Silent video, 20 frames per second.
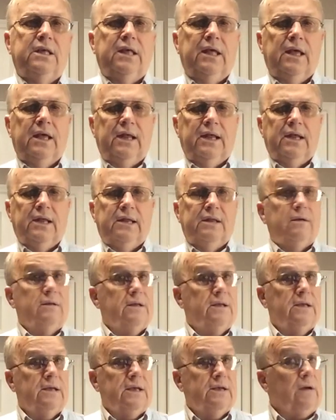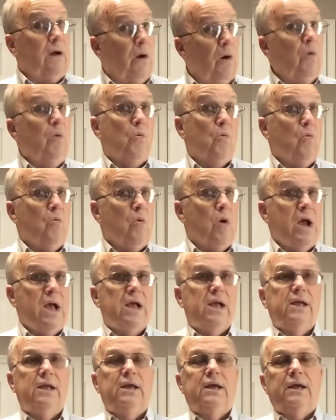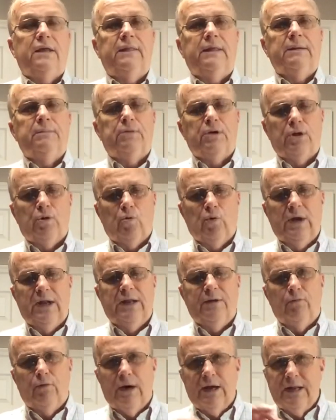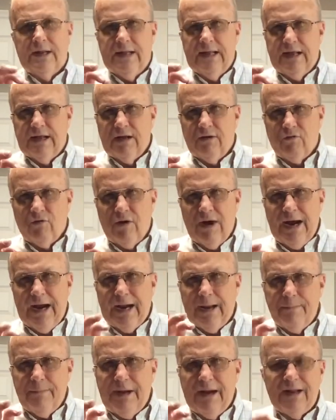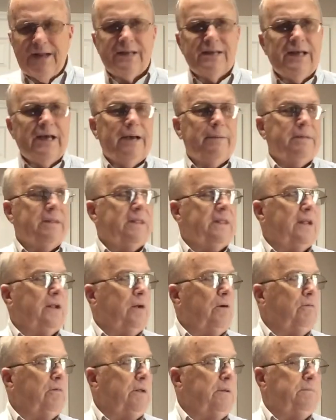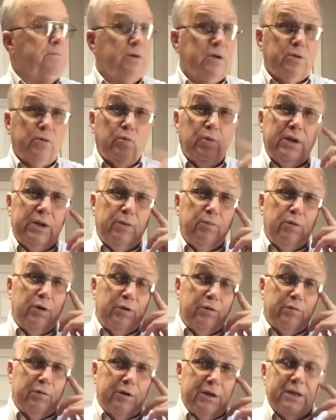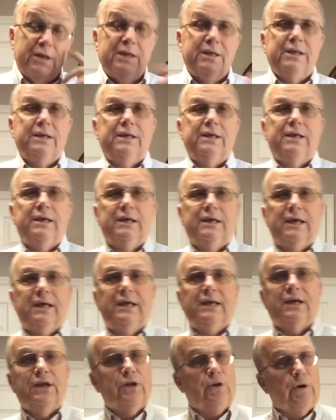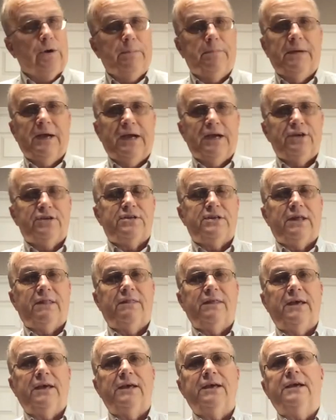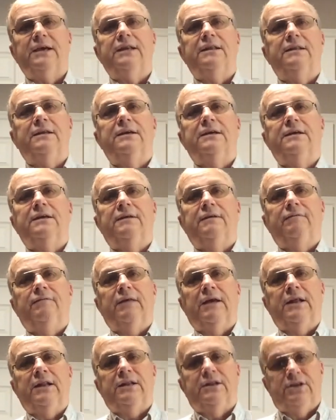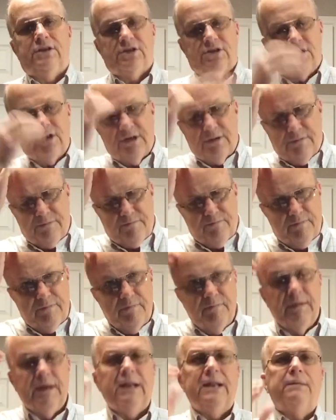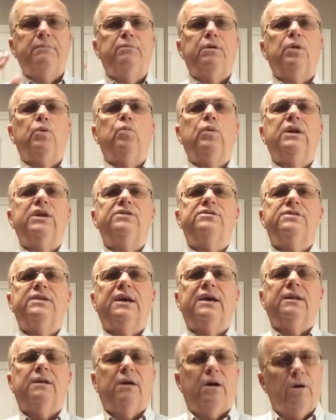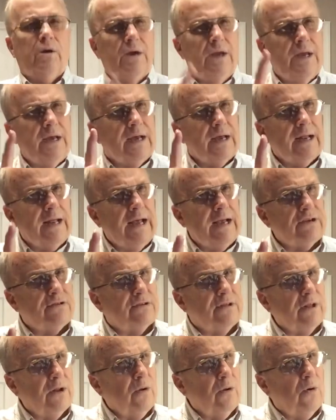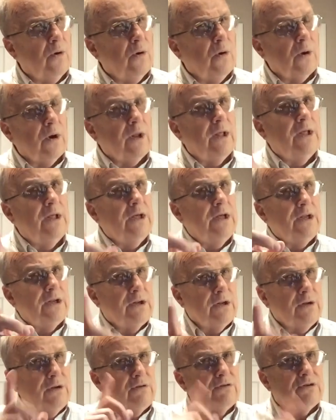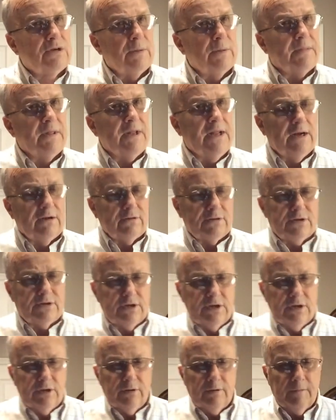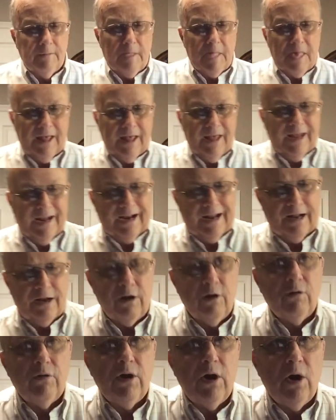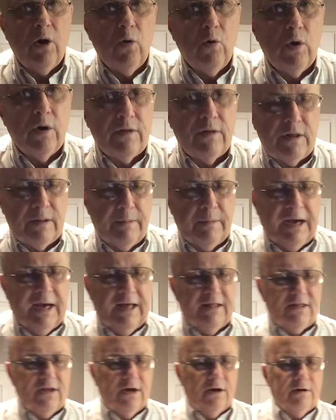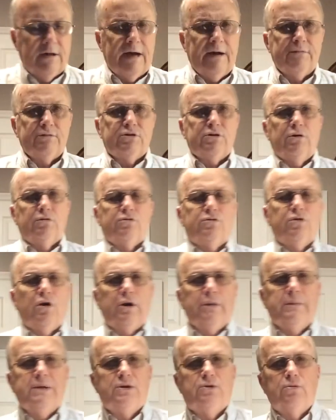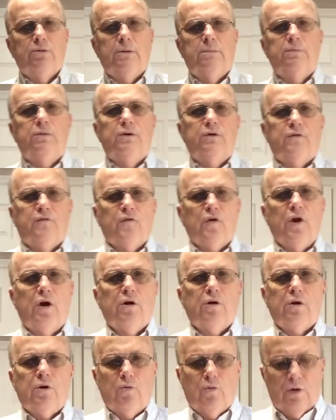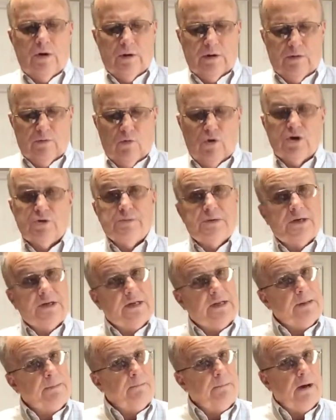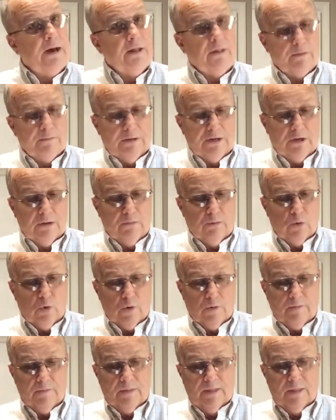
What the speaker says: And he, oh. And then Brother Willie waited that right amount of time. And that only Brother Willie Wooten, he can do it best, I think. And then just in a minute, Brother Willie said, or he could ask the Lord to do something else to you. And I don't know whether the man thought I was going to turn him into a bullfrog or what it was, but he didn't bother me no more.